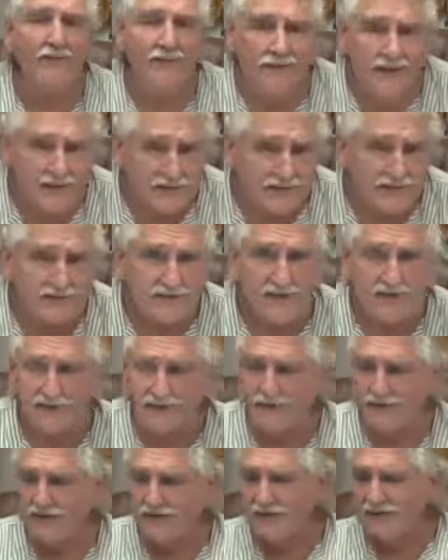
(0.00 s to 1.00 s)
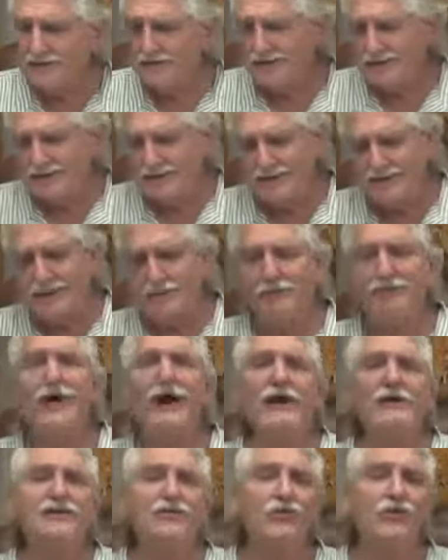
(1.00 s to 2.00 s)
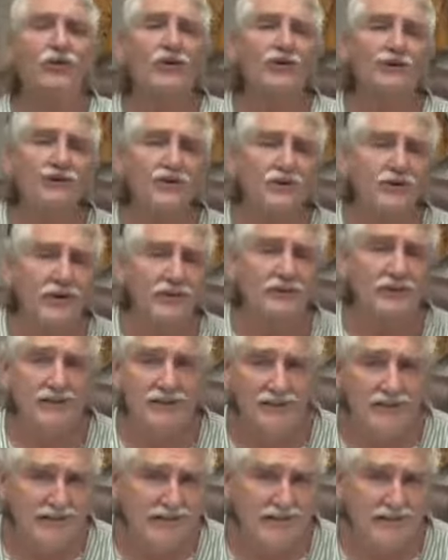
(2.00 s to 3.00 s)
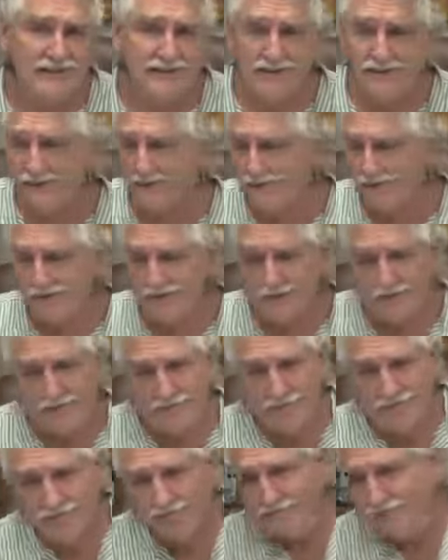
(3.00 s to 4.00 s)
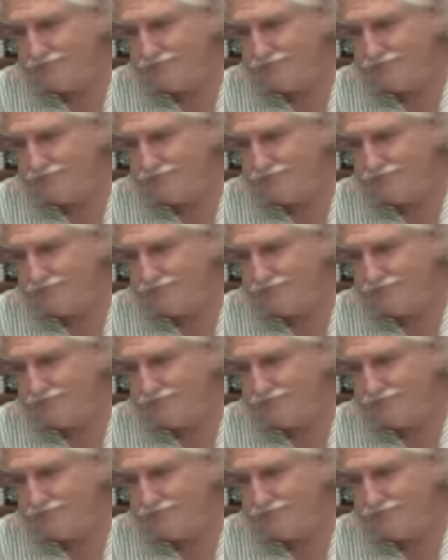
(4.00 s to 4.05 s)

obvious. It's surprised words are even needed, you know what I mean?